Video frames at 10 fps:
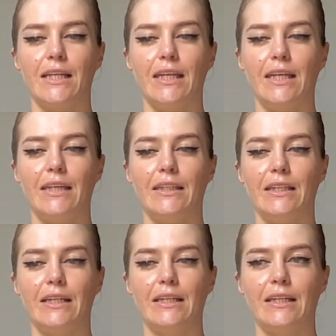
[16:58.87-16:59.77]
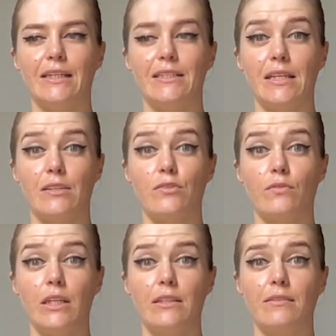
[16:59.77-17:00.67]
in
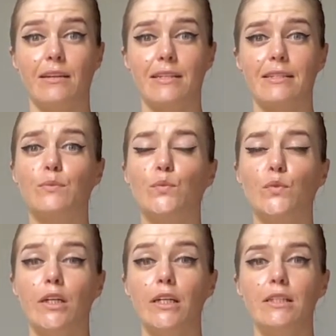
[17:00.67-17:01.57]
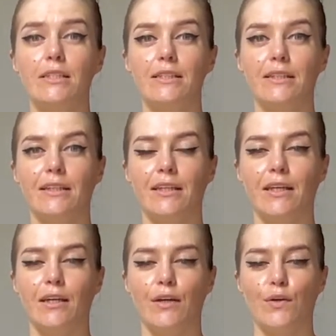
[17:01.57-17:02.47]
Sanskrit there are some words
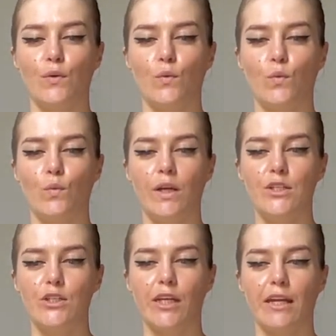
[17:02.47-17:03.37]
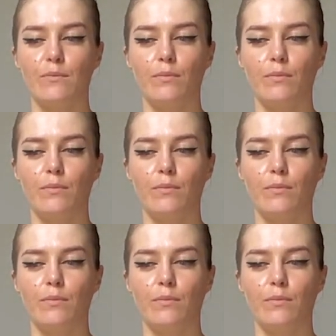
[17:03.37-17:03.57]
which can